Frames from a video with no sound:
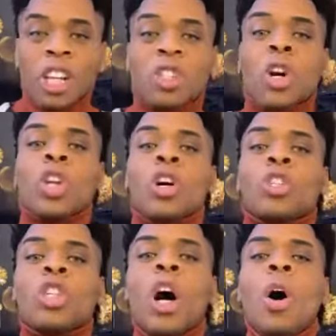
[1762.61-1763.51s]
So your
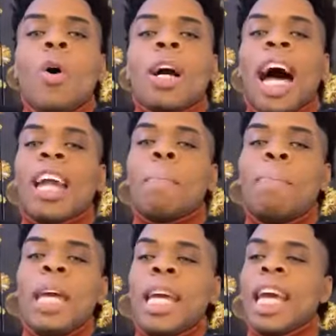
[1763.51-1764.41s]
soul gotta
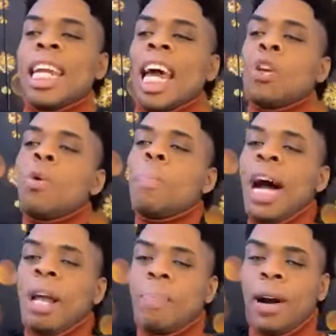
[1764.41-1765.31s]
be in that new
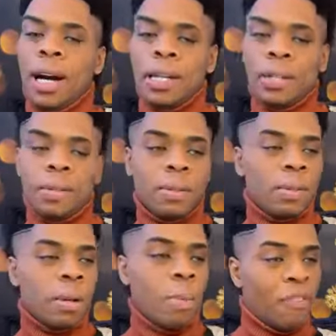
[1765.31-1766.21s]
body part
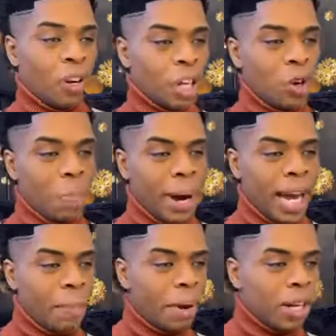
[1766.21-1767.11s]
before the new
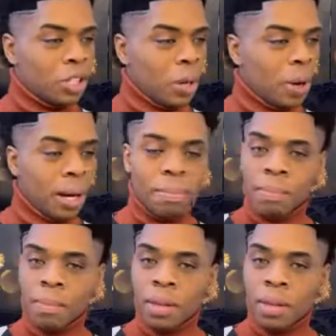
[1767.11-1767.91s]
body part show up.